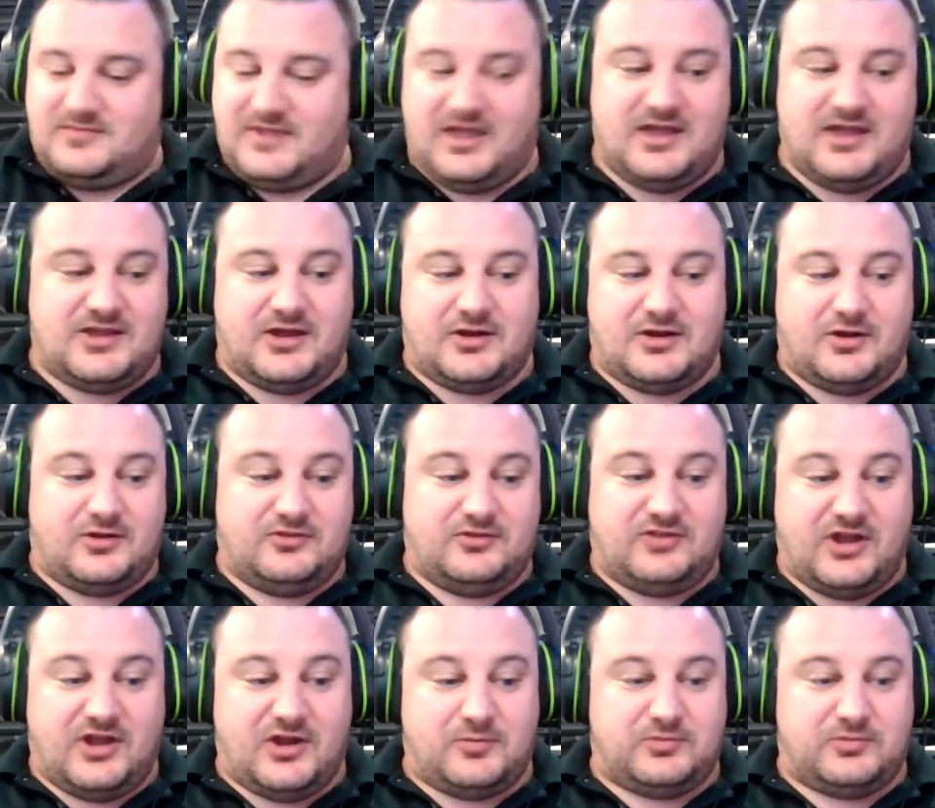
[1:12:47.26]
I got our
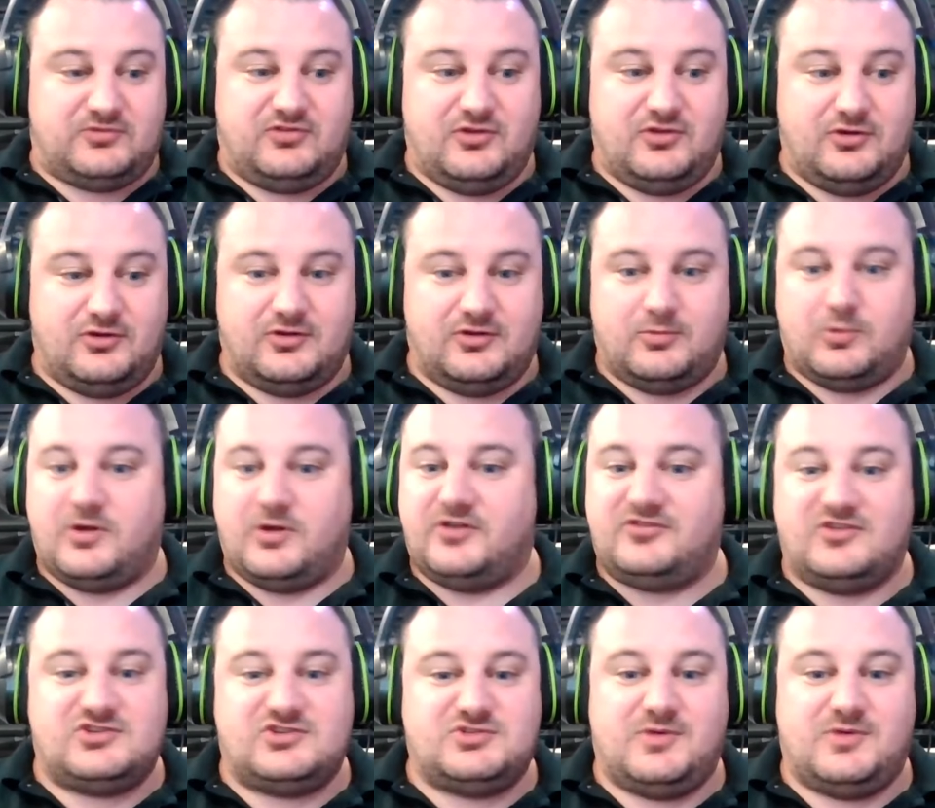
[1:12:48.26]
entire platoon. We're all
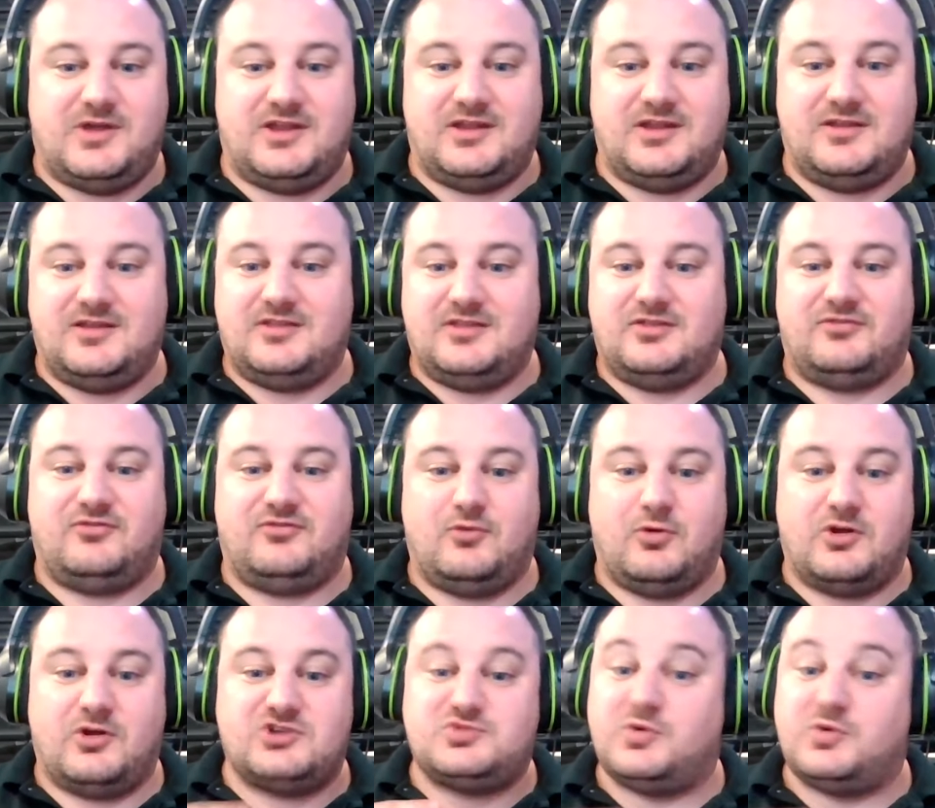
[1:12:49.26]
situated in the
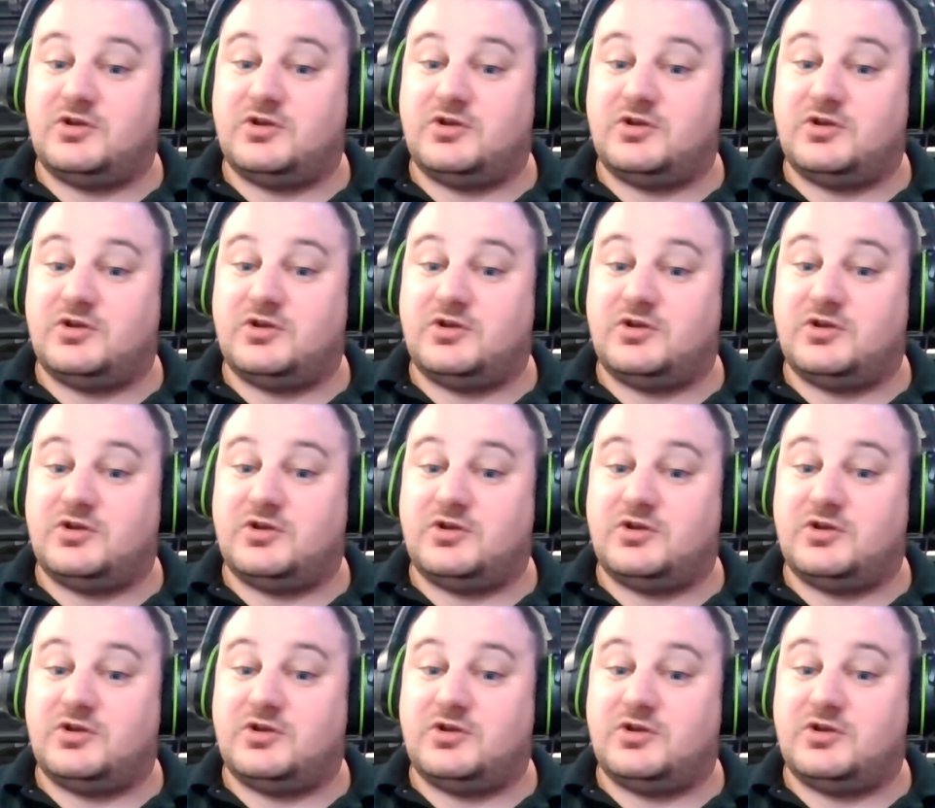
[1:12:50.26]
forge.